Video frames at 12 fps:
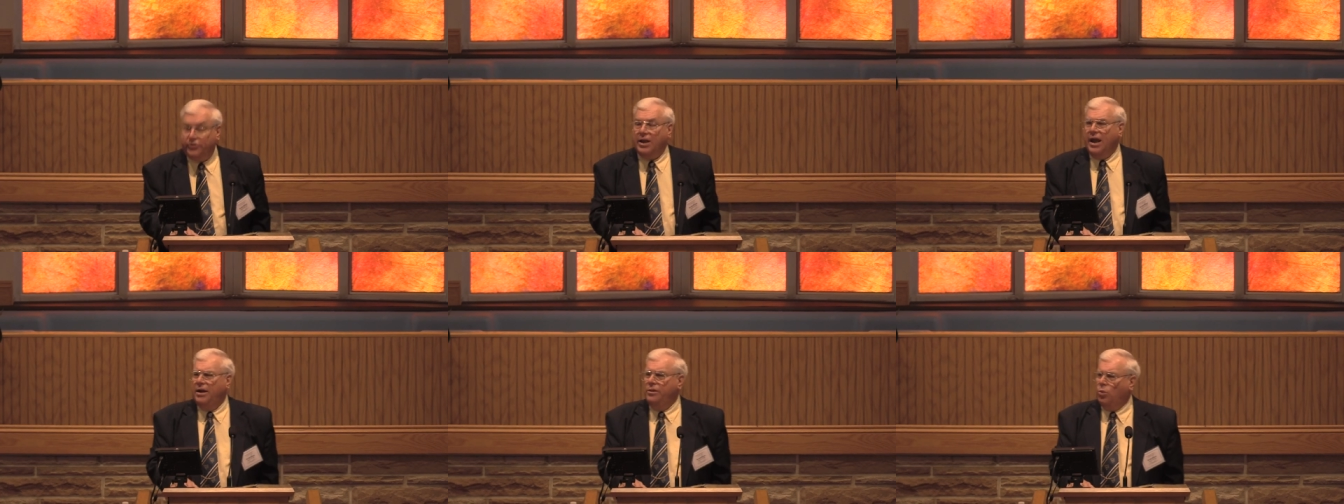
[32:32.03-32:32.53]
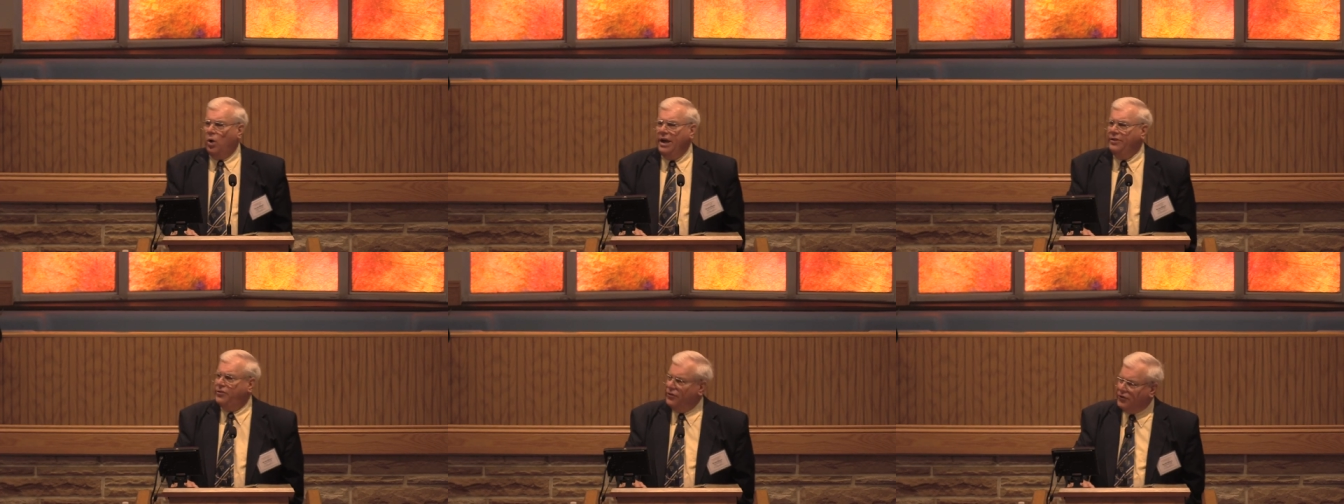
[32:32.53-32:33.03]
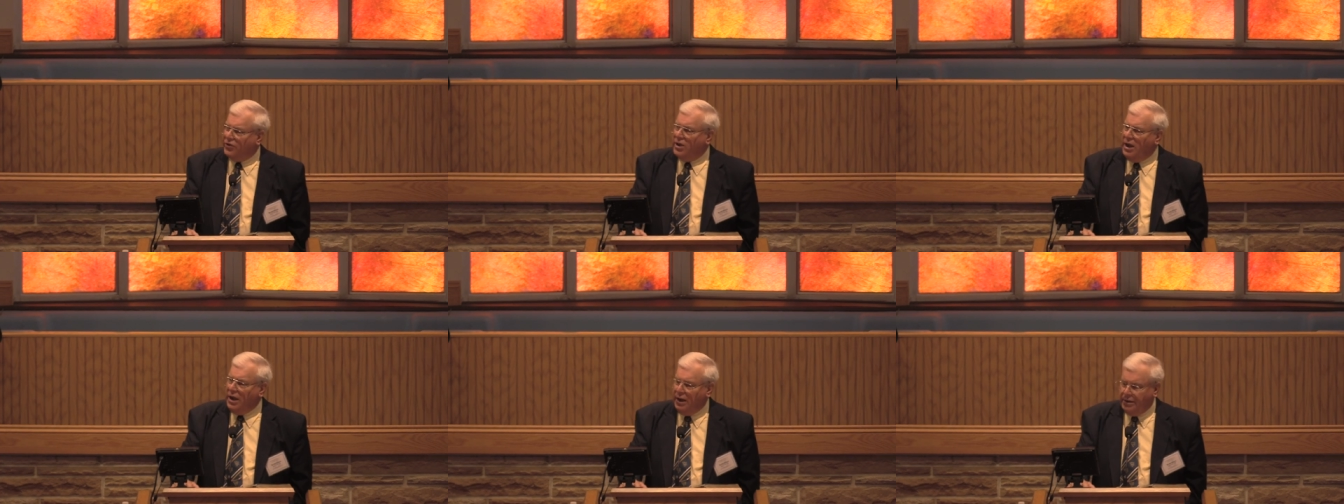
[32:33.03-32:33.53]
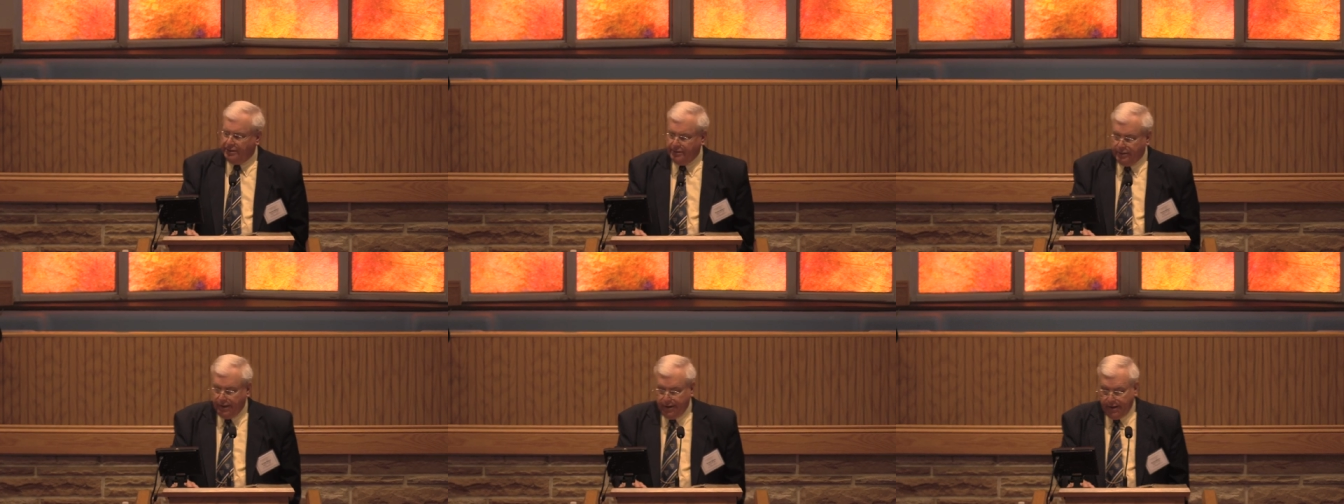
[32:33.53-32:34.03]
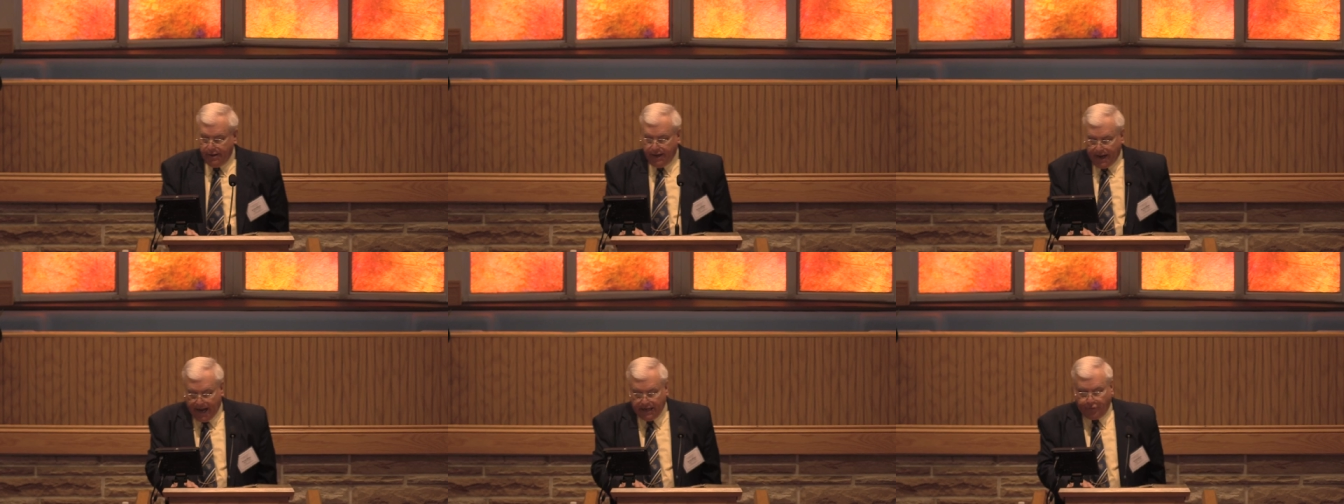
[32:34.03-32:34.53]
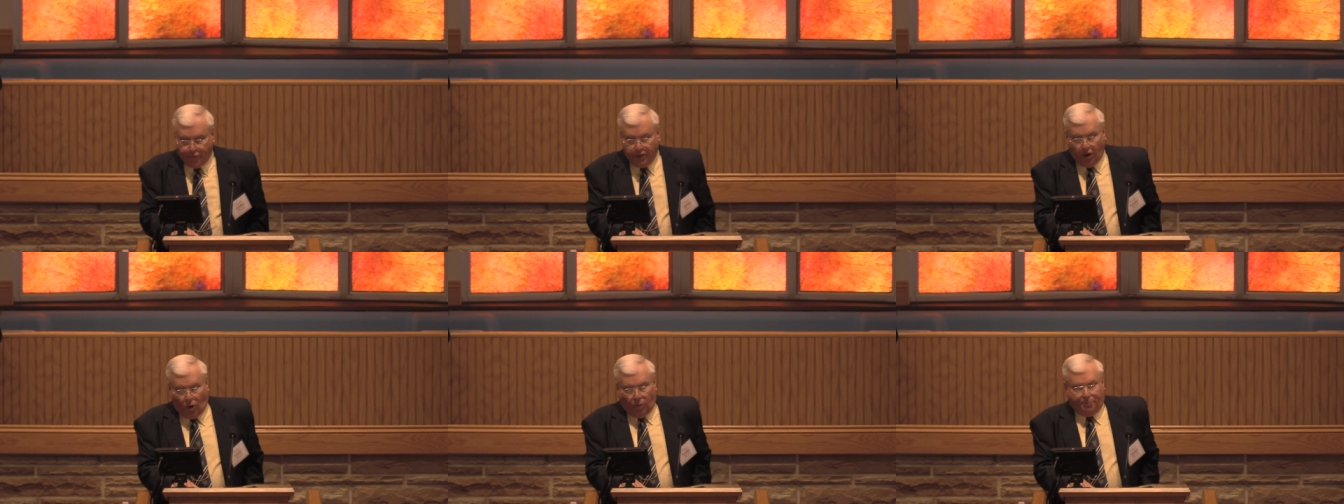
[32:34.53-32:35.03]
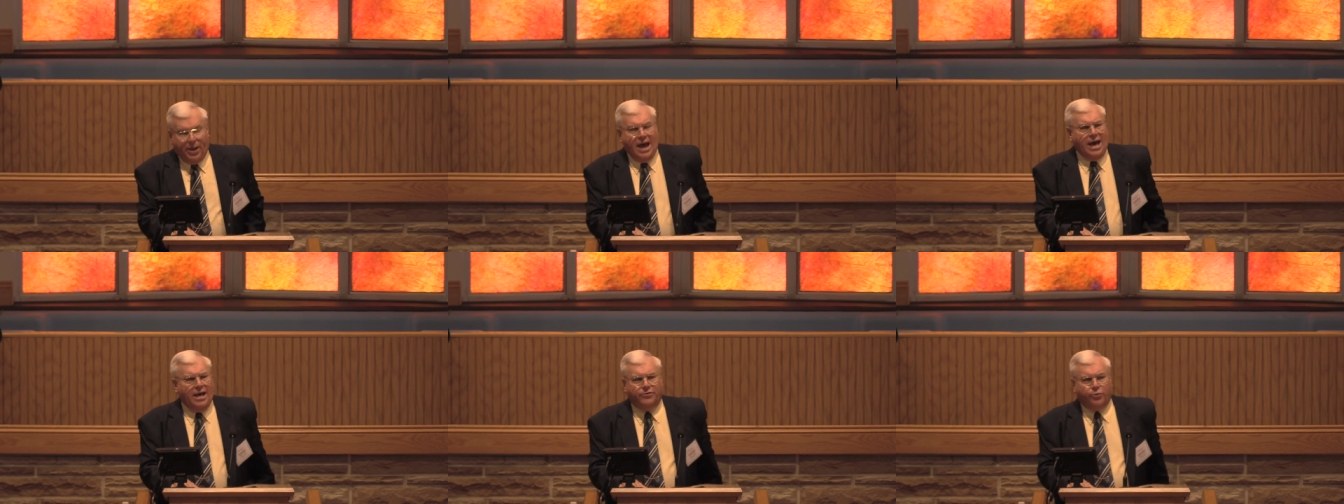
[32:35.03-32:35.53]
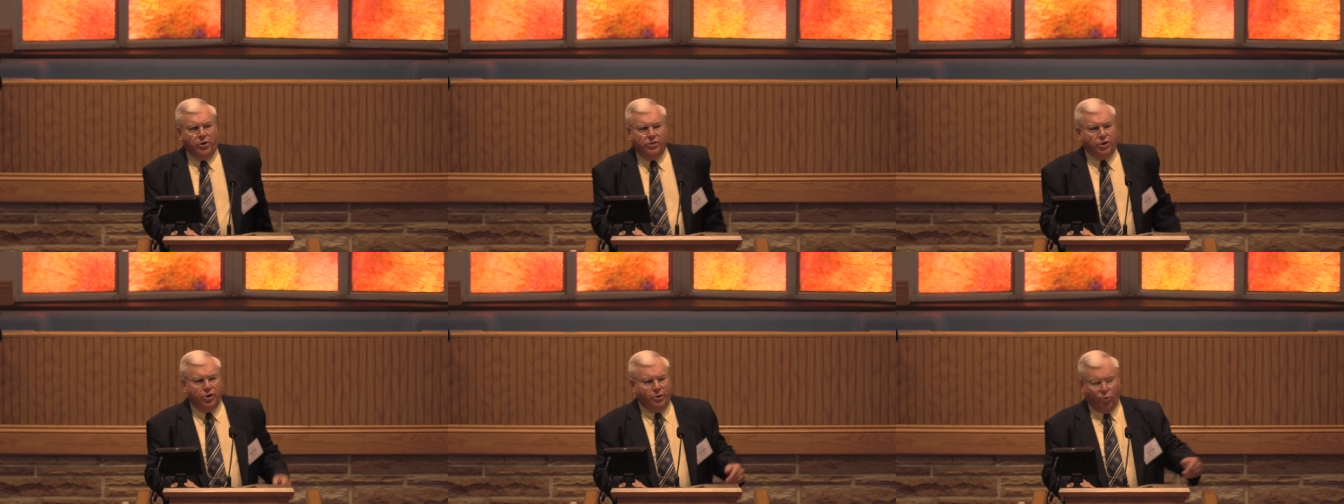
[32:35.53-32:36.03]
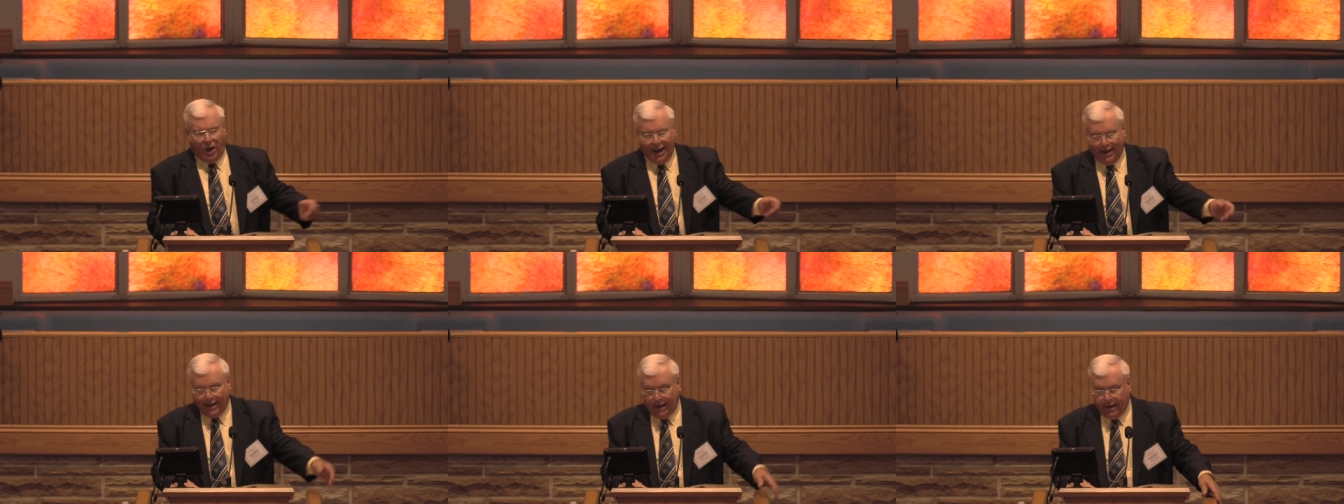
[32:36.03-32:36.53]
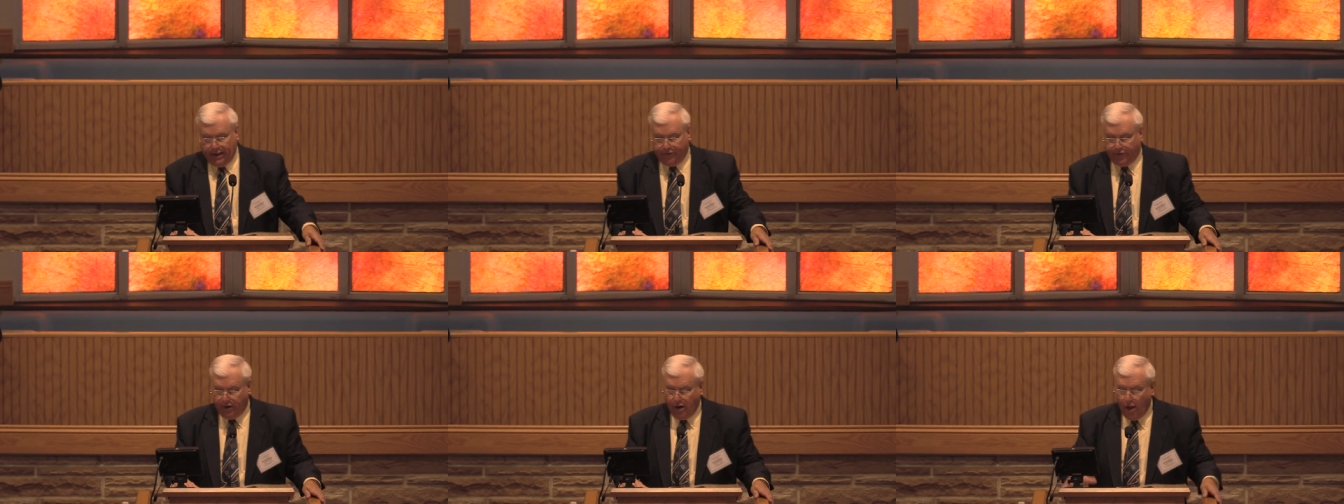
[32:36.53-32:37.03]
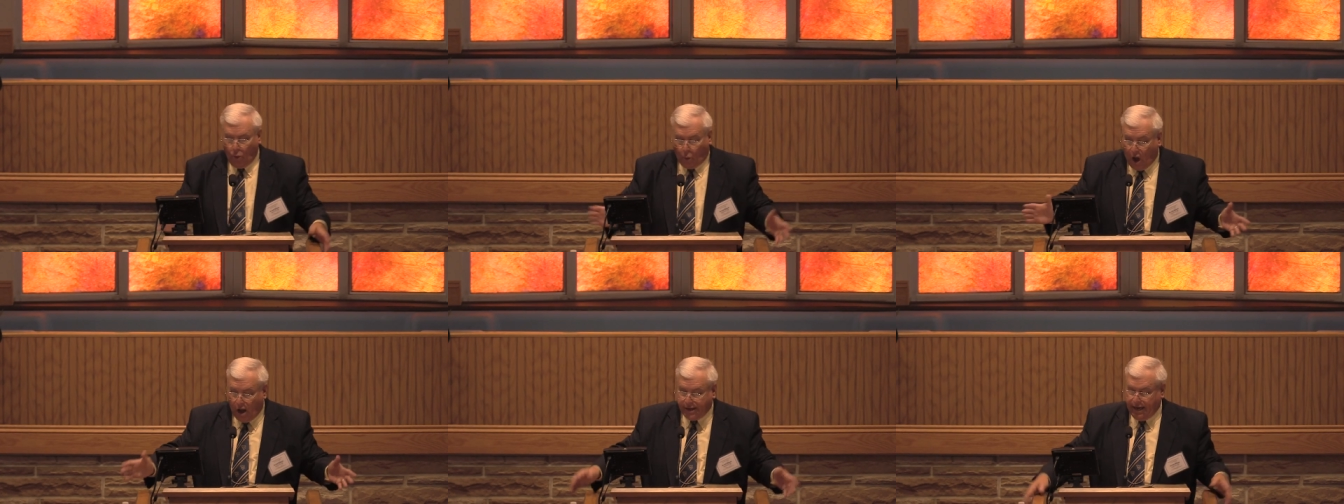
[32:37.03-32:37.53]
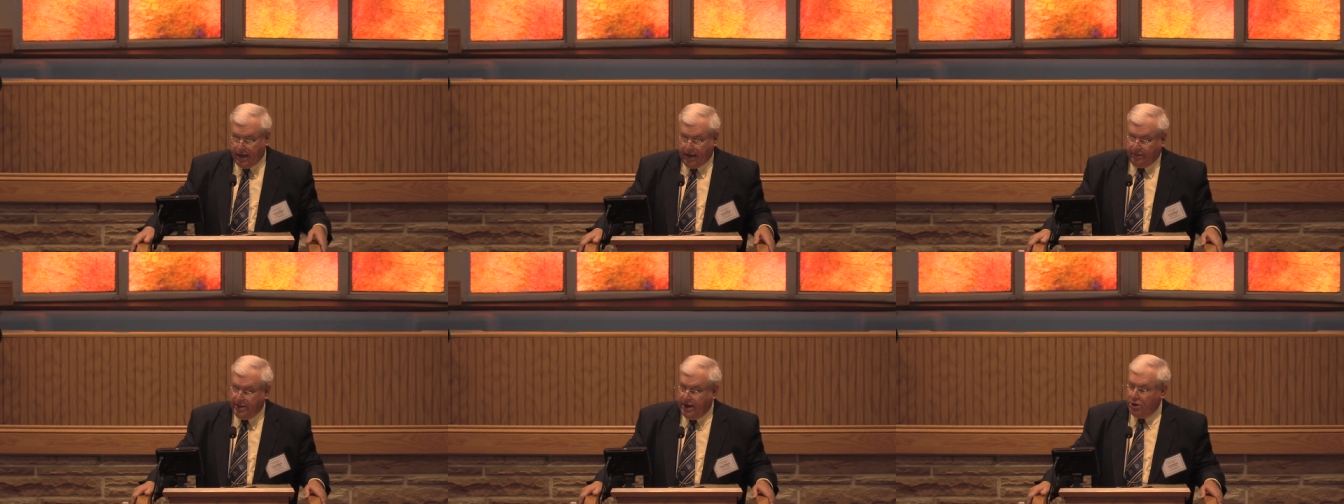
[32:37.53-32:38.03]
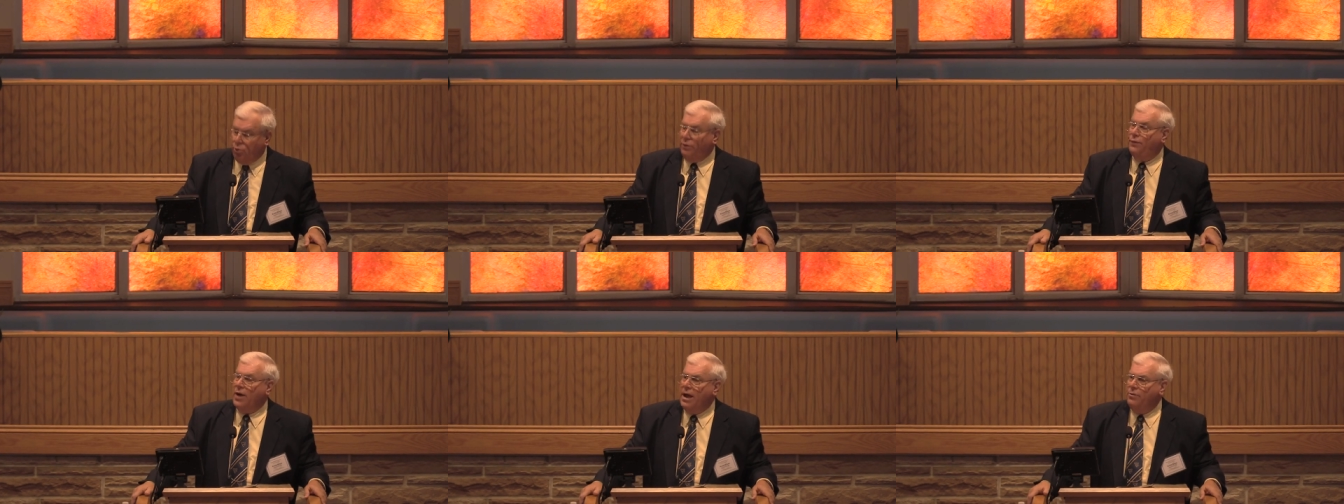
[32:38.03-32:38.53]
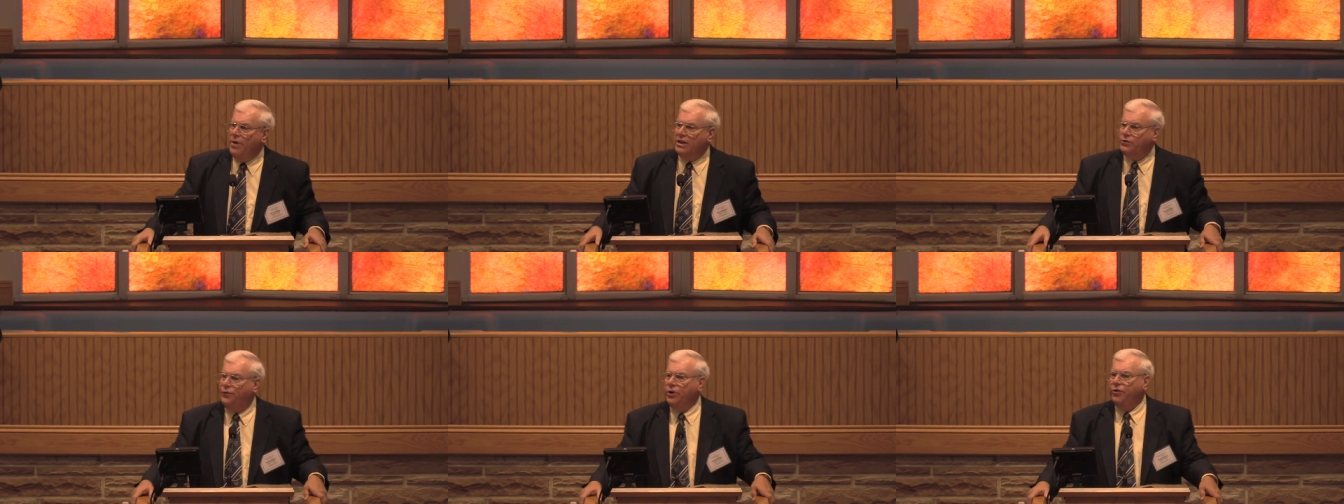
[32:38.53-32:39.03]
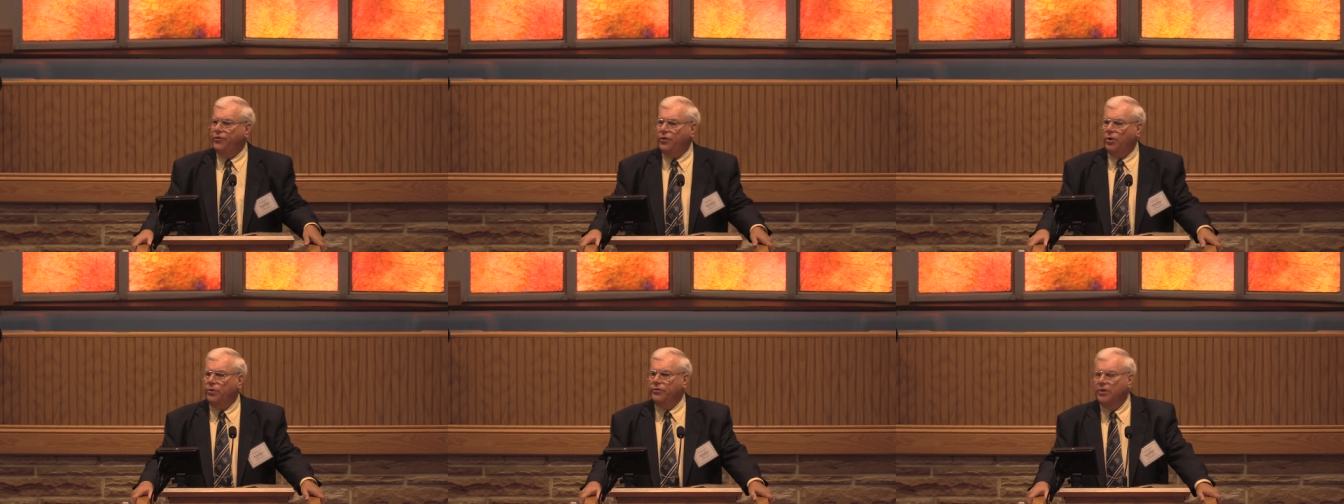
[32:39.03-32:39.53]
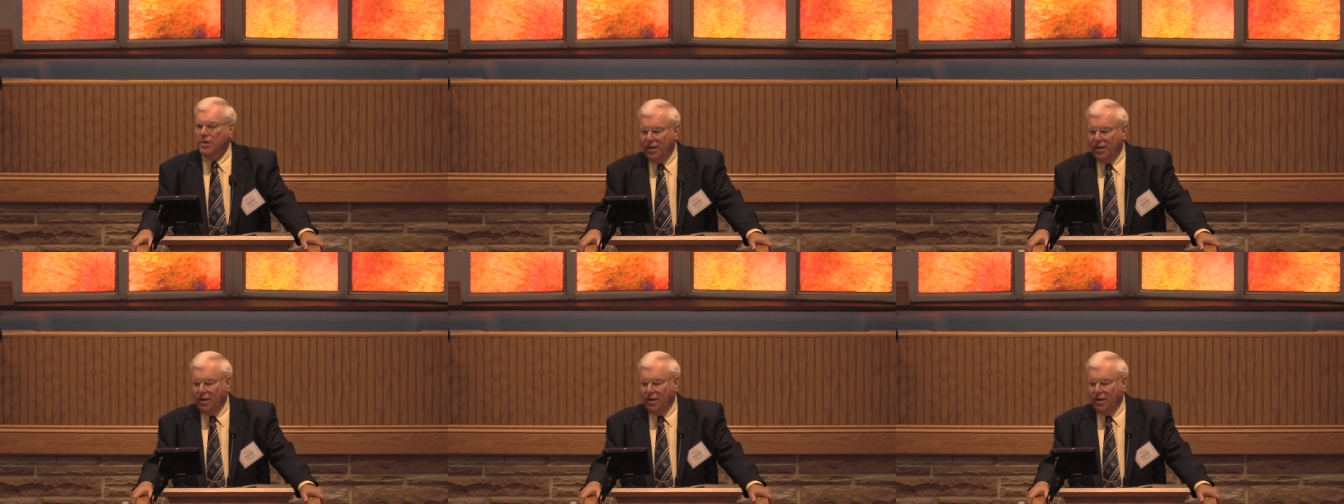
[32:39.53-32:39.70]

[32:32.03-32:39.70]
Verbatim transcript: stand in the ways and see, and ask for the old paths where the good way is, walk in it, then you will find rest for your souls.